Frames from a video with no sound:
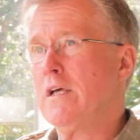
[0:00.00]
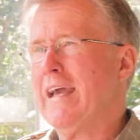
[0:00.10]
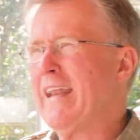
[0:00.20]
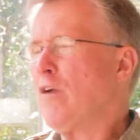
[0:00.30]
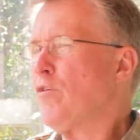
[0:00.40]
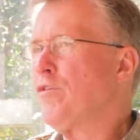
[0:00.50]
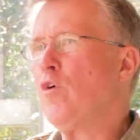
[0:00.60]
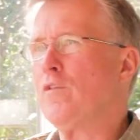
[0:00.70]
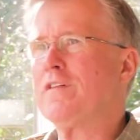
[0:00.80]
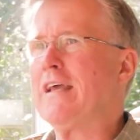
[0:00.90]
and I don't
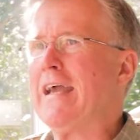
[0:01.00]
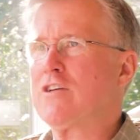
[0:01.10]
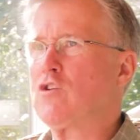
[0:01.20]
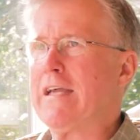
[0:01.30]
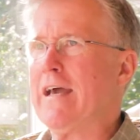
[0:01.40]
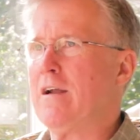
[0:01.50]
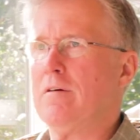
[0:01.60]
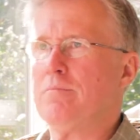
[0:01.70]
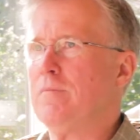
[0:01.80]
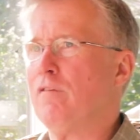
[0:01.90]
know that they actually had
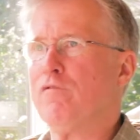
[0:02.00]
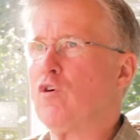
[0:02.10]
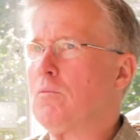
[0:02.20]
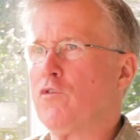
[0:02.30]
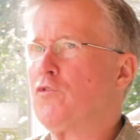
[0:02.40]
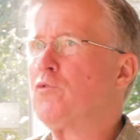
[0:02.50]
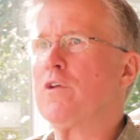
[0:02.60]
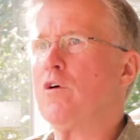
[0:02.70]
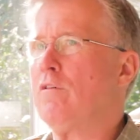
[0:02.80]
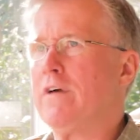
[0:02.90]
a formal
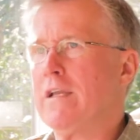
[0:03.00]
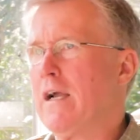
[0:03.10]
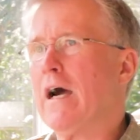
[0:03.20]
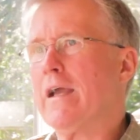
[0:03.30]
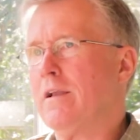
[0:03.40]
studio of any kind.